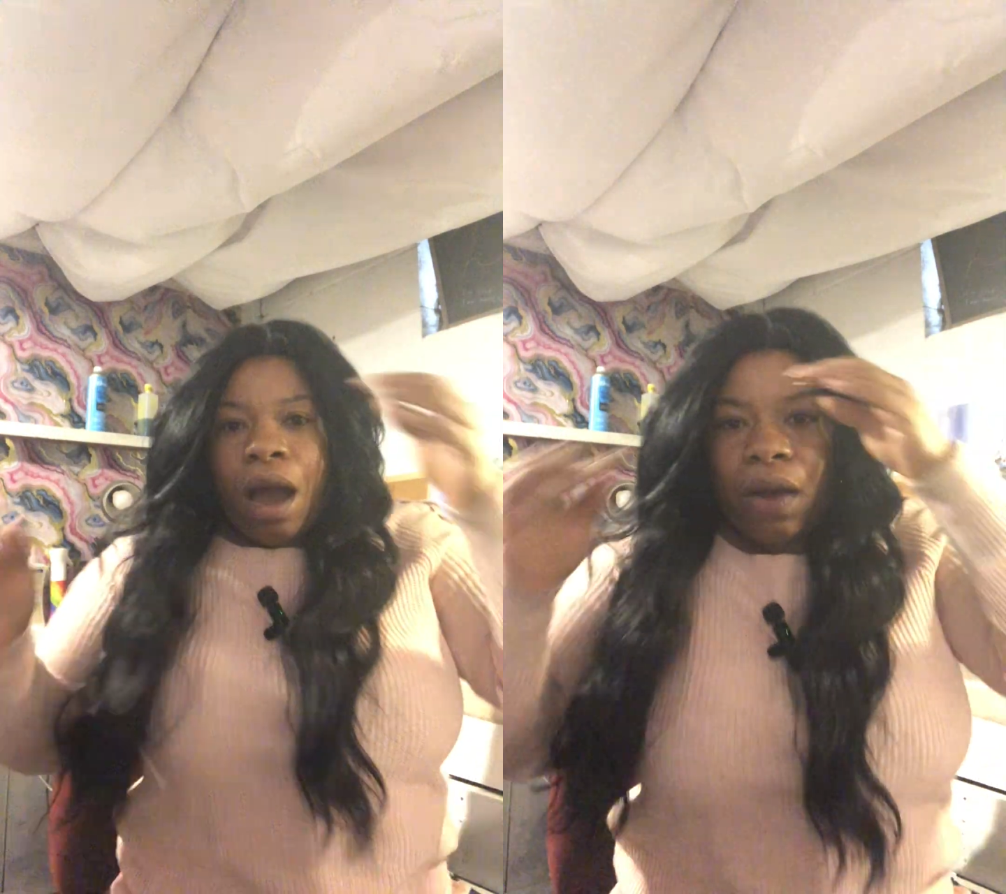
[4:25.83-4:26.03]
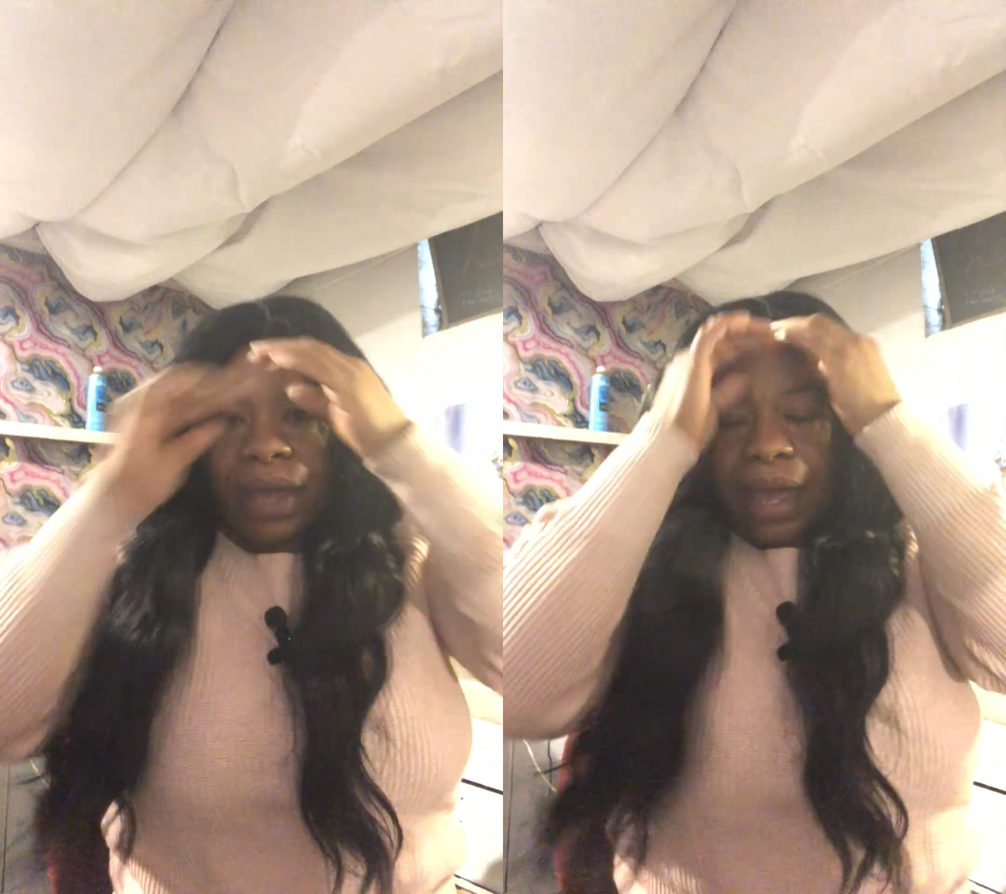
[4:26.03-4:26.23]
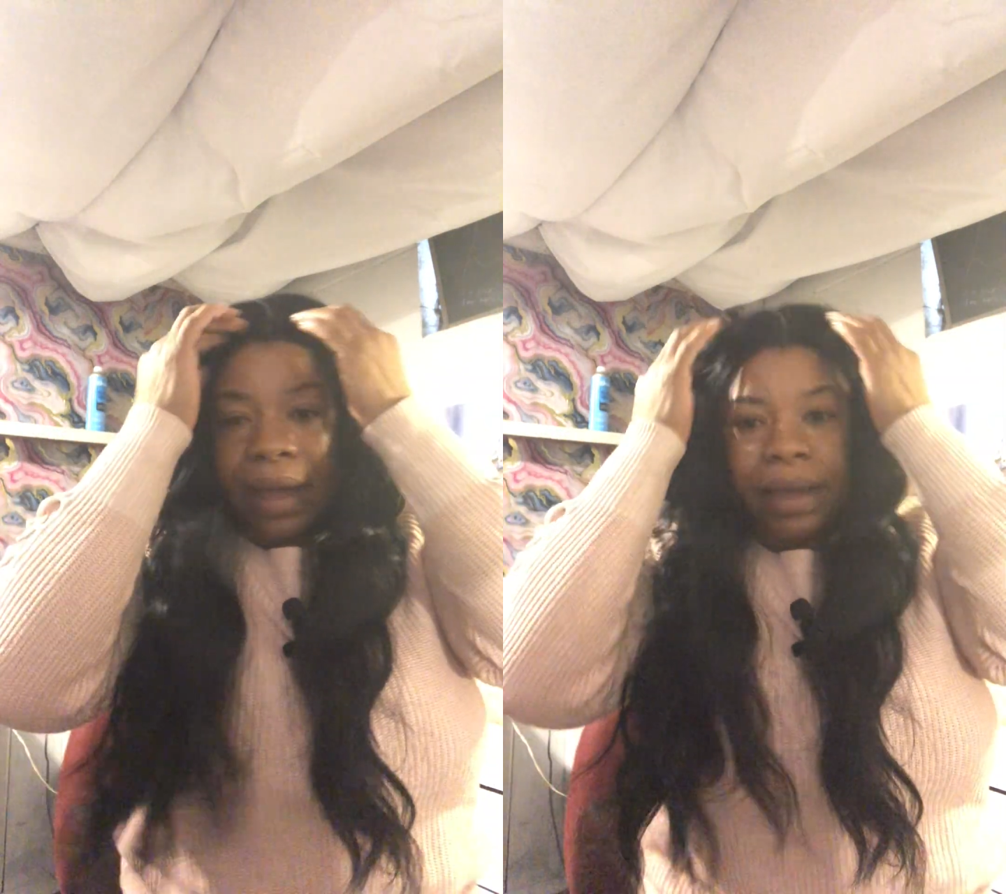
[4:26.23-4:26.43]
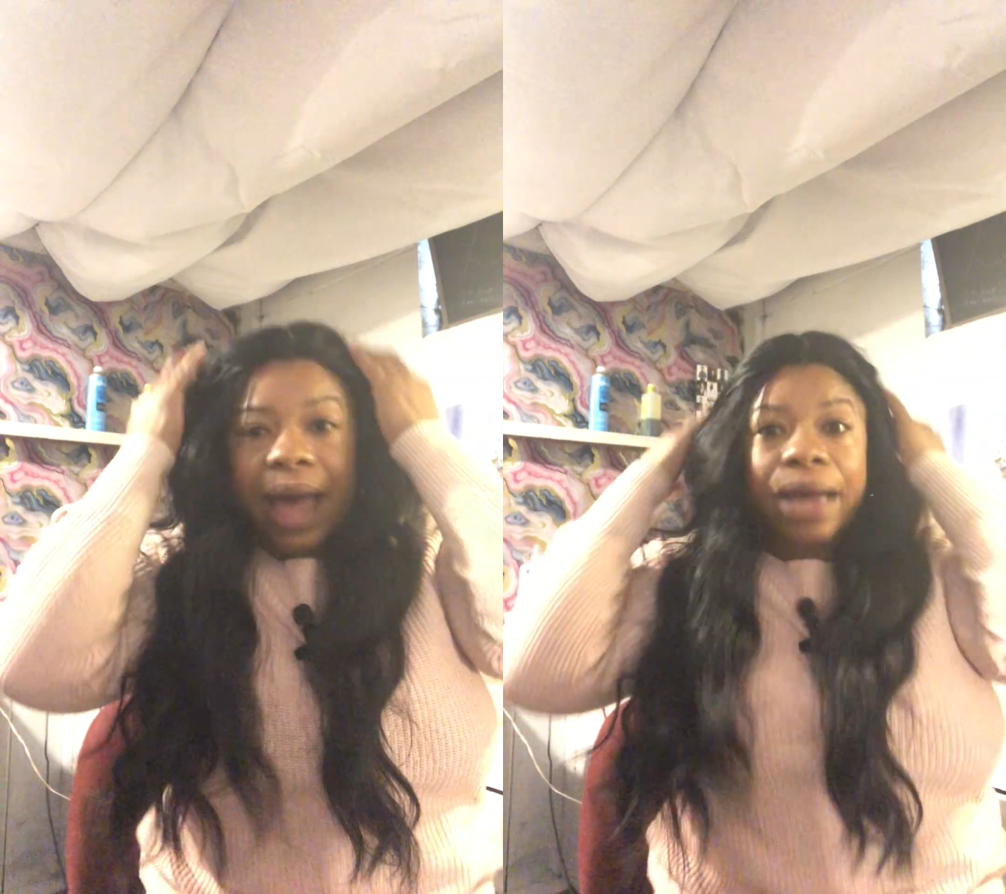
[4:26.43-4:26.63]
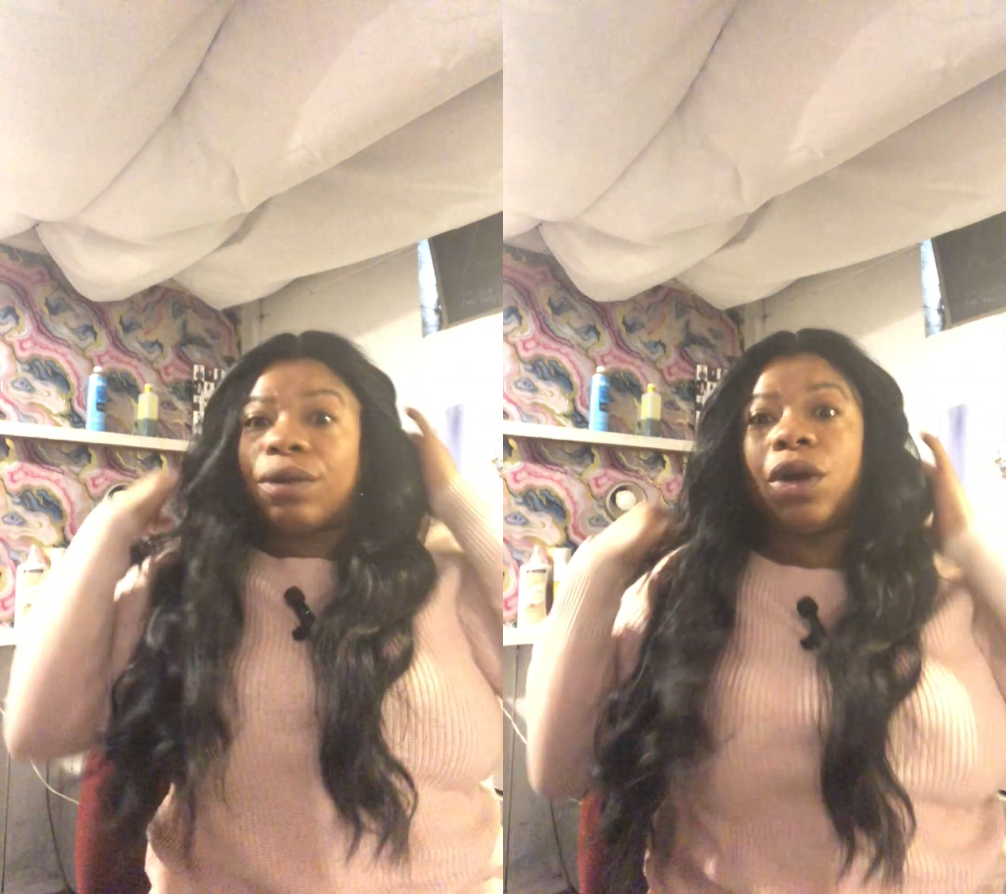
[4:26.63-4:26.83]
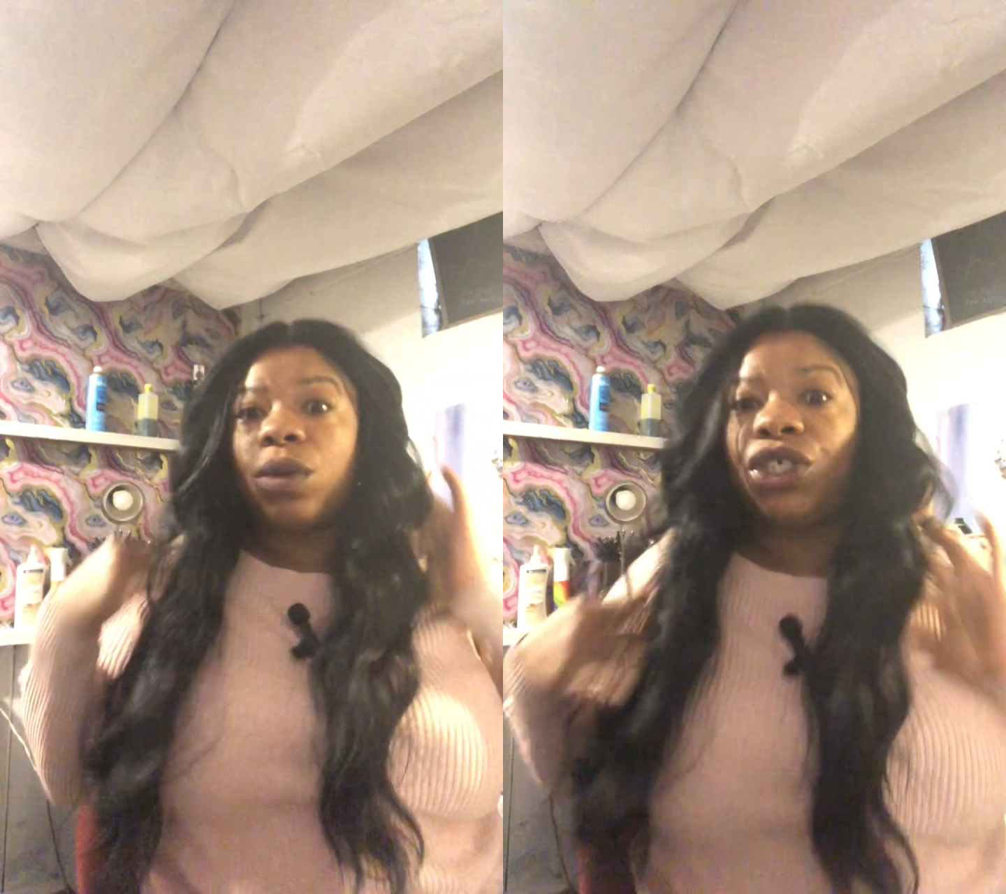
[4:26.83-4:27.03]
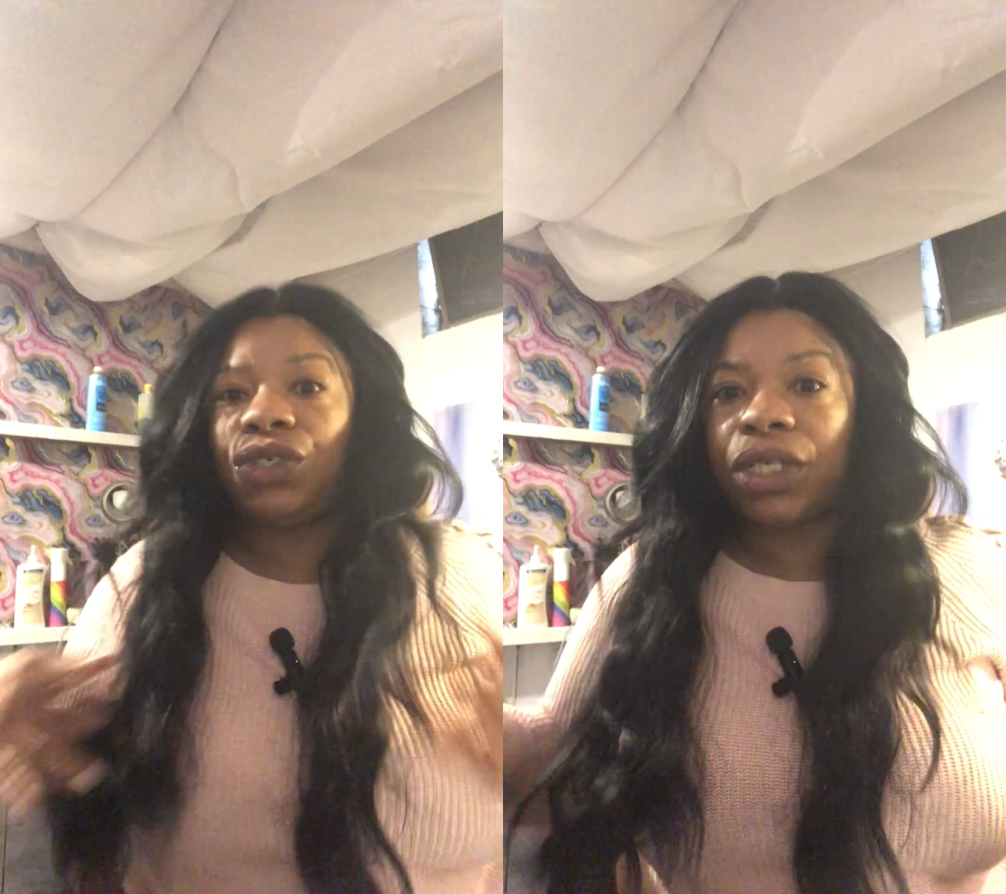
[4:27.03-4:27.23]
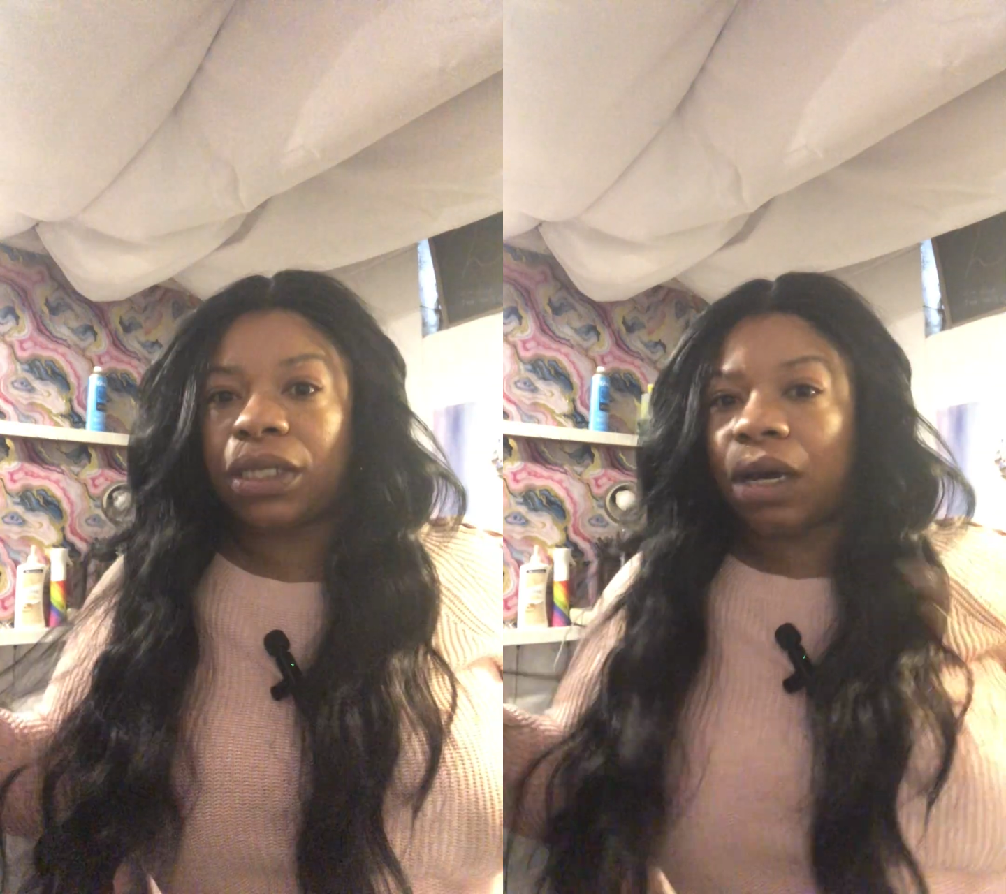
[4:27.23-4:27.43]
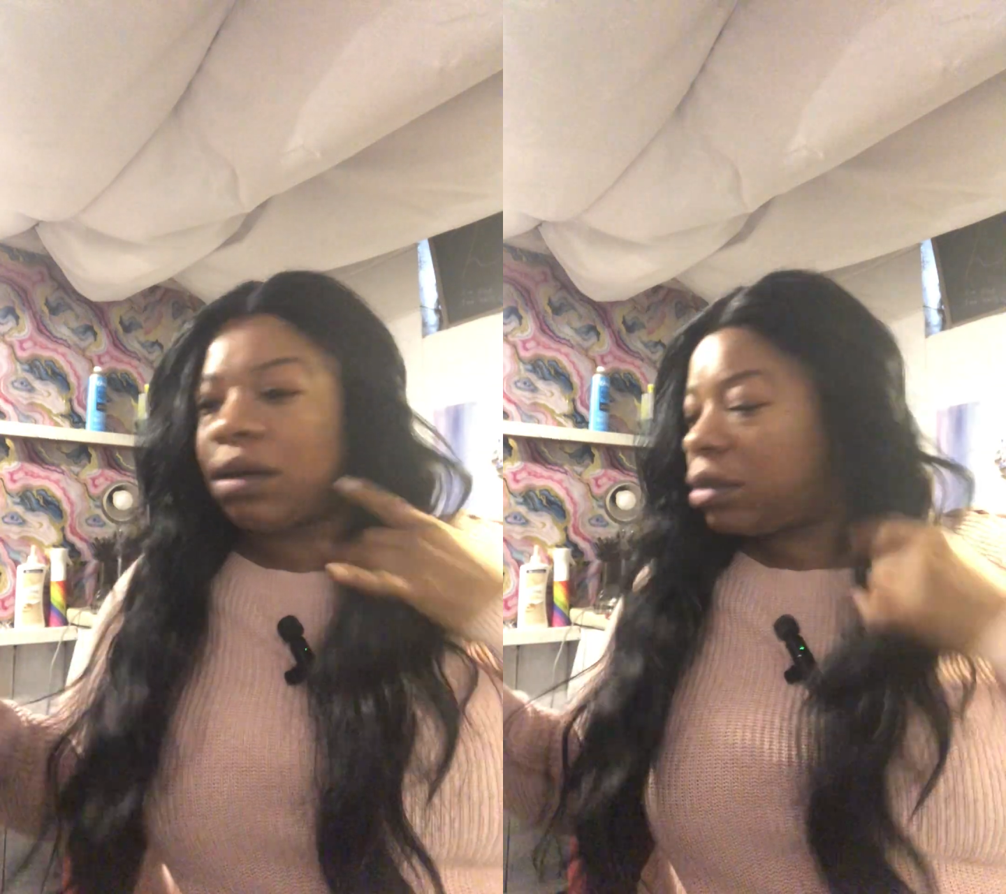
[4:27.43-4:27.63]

Okay, I don't know what you just saw.